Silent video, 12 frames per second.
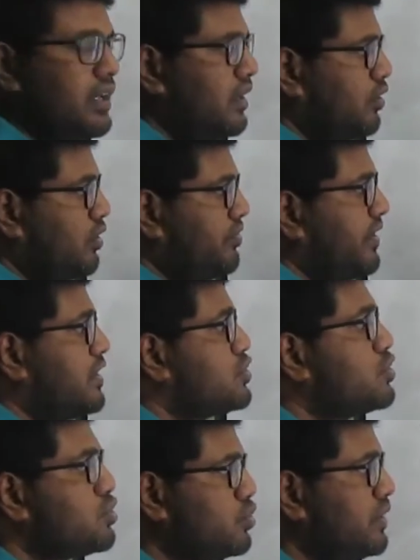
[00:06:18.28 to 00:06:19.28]

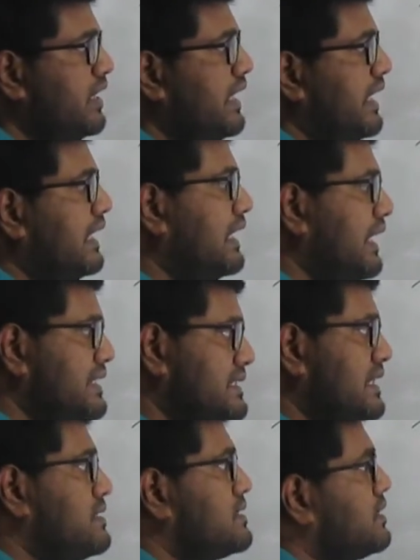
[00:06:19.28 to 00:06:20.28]
configuration today. I
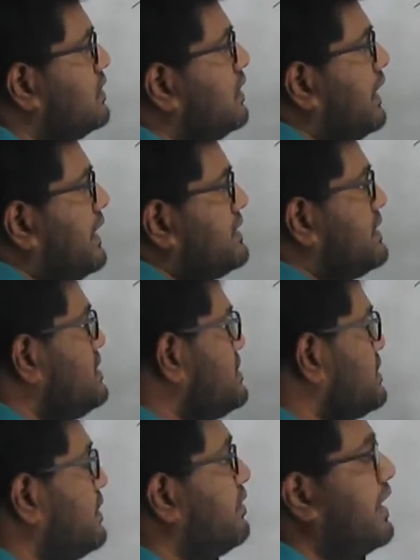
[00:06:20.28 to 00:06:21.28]
just
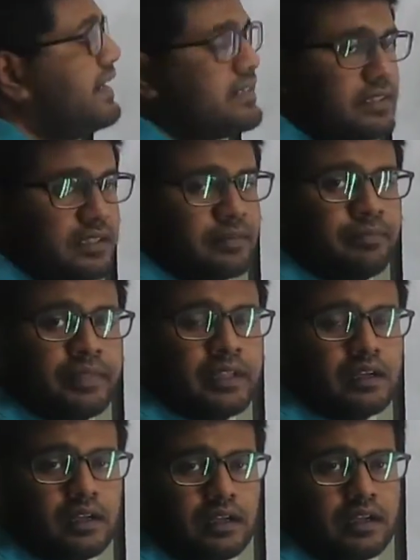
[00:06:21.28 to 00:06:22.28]
write the
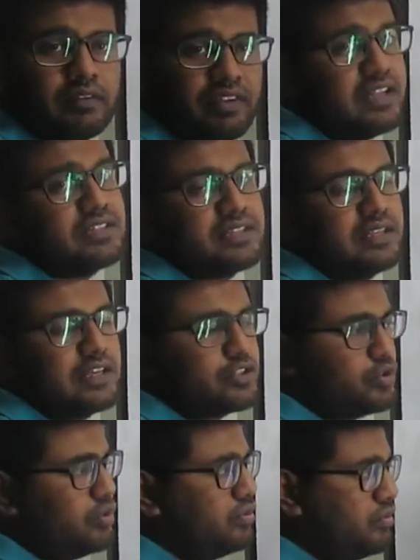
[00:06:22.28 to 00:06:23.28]
valence
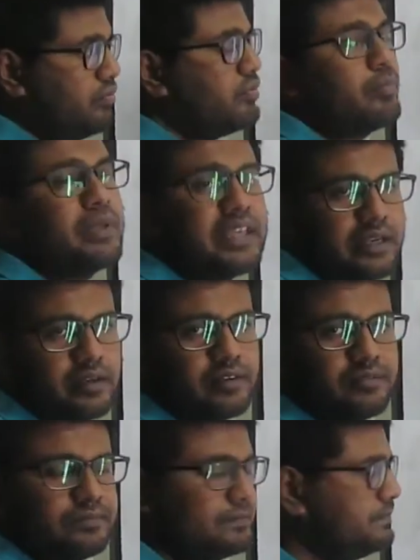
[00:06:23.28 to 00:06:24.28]
electron from here.
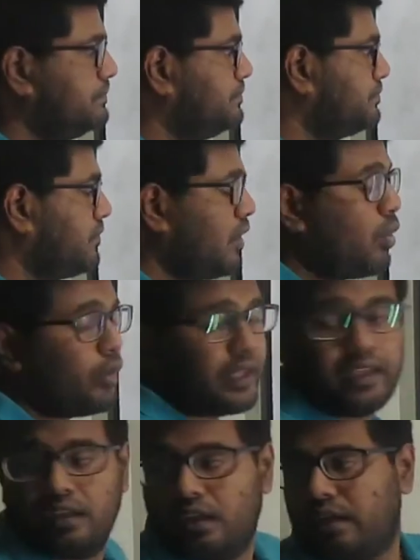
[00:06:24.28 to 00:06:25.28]

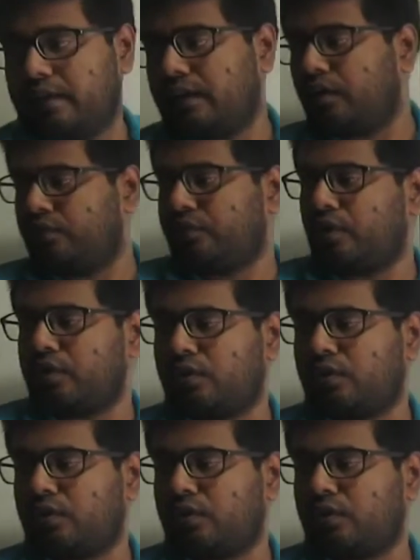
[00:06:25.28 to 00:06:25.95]
Okay. Now for